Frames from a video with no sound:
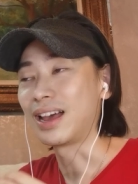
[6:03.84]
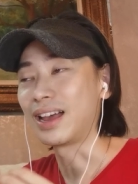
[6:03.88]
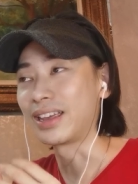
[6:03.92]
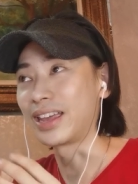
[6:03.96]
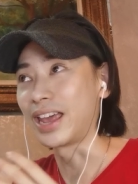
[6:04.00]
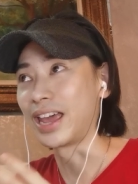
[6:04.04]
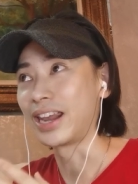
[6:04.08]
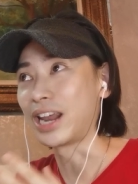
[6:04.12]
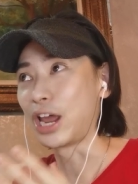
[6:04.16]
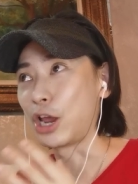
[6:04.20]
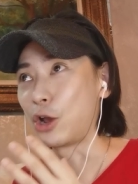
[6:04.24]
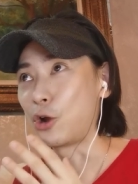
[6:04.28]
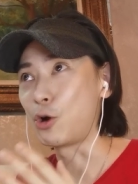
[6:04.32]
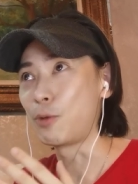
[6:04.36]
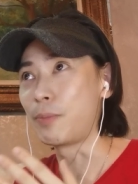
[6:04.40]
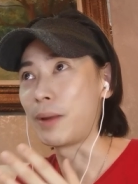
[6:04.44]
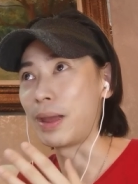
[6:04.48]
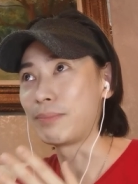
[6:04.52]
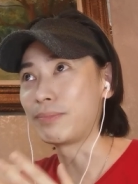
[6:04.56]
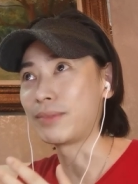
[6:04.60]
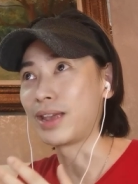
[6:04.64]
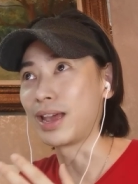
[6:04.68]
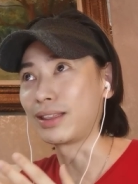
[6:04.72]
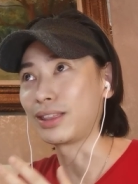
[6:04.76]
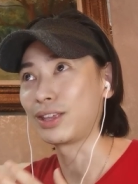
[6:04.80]
Again, I hope
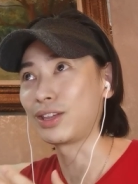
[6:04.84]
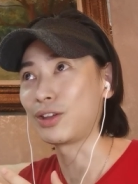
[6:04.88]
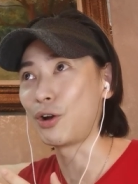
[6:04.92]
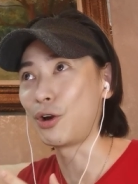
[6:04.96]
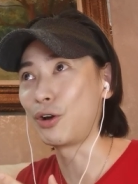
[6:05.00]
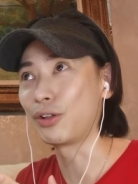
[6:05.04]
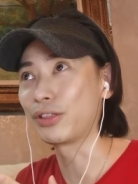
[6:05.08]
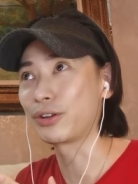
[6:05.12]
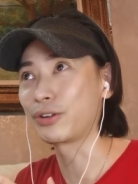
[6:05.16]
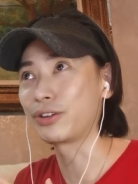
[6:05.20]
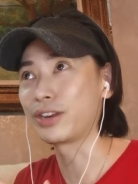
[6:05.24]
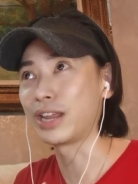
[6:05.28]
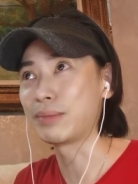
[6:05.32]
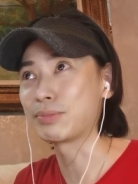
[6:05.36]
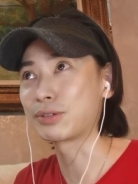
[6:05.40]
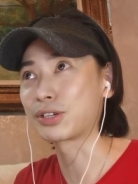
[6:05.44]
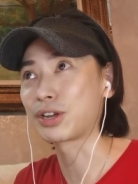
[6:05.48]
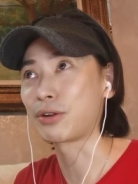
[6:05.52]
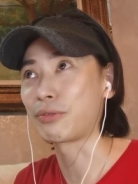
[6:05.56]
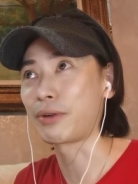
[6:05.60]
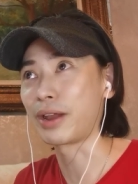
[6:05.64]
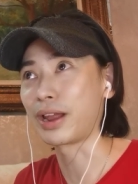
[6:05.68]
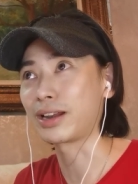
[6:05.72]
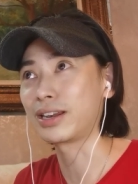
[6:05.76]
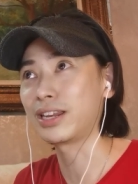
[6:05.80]
I'm getting all their names
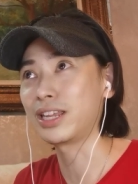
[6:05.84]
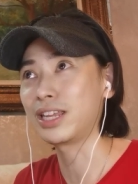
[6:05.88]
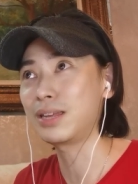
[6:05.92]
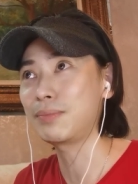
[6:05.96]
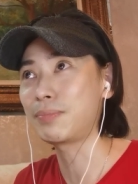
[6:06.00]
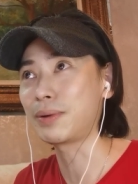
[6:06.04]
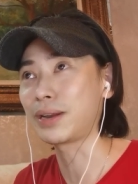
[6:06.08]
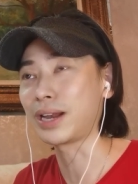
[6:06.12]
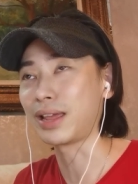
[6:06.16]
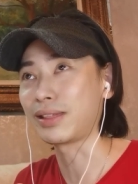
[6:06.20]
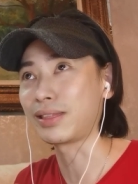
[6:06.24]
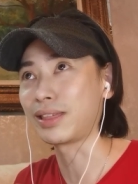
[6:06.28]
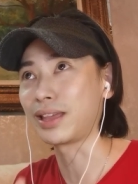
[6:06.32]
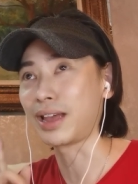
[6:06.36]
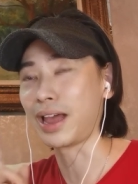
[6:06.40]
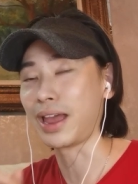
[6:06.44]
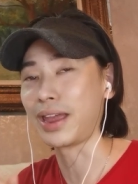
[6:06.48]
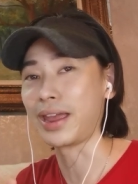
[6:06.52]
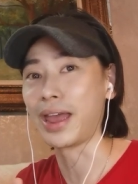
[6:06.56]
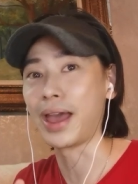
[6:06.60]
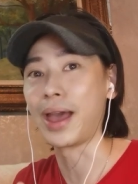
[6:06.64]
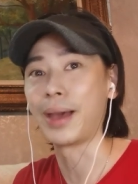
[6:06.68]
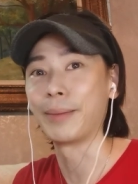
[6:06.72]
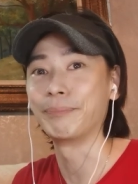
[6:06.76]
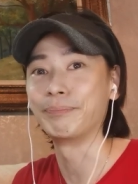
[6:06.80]
correctly, but I think
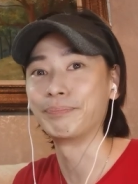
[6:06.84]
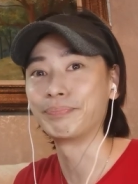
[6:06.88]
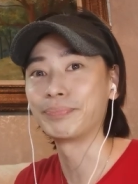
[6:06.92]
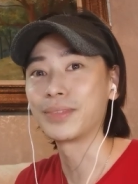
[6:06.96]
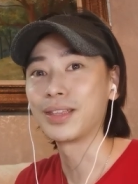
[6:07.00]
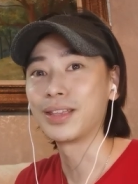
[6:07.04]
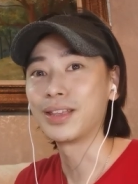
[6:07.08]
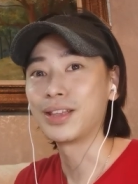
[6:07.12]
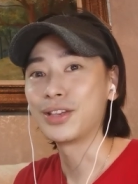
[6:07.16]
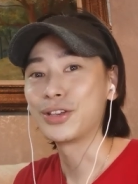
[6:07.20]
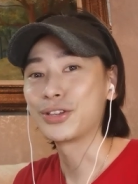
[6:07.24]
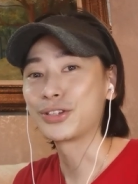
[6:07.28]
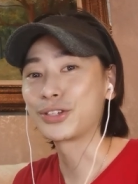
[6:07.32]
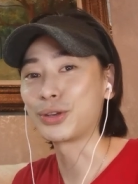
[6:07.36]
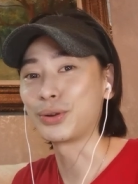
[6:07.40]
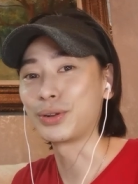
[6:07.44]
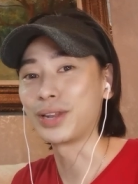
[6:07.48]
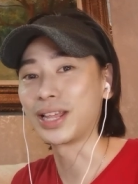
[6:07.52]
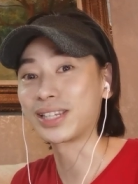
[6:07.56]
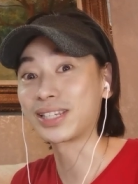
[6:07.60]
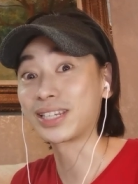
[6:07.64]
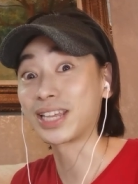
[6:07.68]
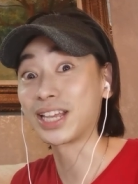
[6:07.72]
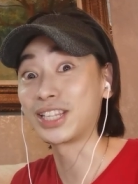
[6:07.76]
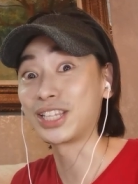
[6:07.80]
I am. So
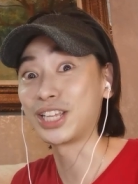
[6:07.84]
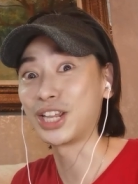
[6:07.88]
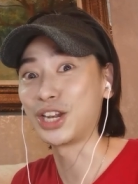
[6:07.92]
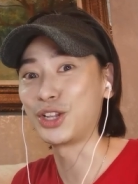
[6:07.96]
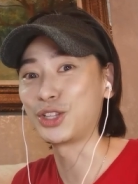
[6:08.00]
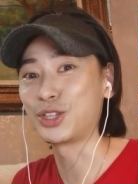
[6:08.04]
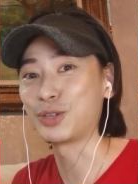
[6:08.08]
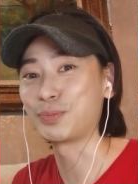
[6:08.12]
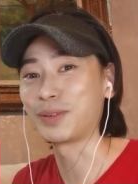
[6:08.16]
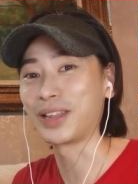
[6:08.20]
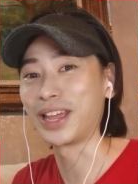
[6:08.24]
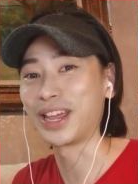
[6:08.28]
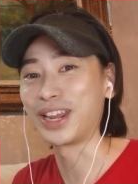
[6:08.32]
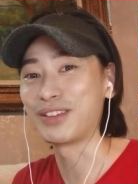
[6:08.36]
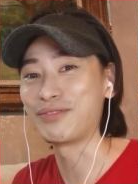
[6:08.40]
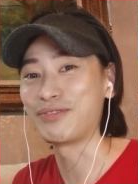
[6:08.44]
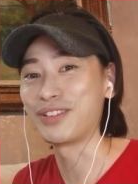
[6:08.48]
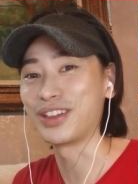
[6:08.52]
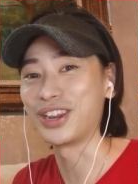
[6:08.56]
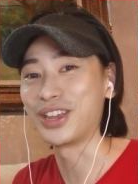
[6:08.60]
let's continue to play the